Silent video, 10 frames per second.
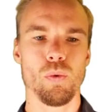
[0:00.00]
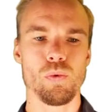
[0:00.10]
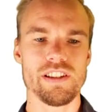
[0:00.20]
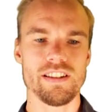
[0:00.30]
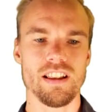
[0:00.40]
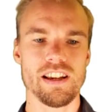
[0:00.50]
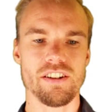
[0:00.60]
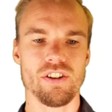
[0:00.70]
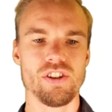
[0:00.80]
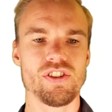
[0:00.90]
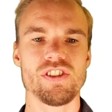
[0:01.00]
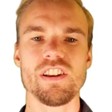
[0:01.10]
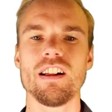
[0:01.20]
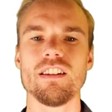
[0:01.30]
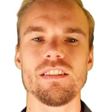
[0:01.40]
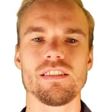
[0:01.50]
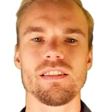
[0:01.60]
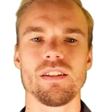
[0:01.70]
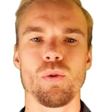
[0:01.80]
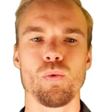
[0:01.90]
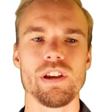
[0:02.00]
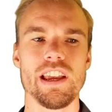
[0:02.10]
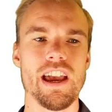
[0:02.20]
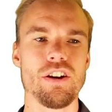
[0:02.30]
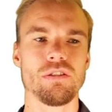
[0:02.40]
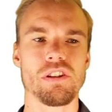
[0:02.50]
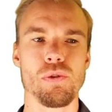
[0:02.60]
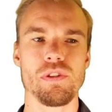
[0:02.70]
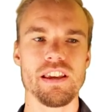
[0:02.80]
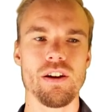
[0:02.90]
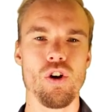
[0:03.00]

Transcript: we select our cells, we head over to the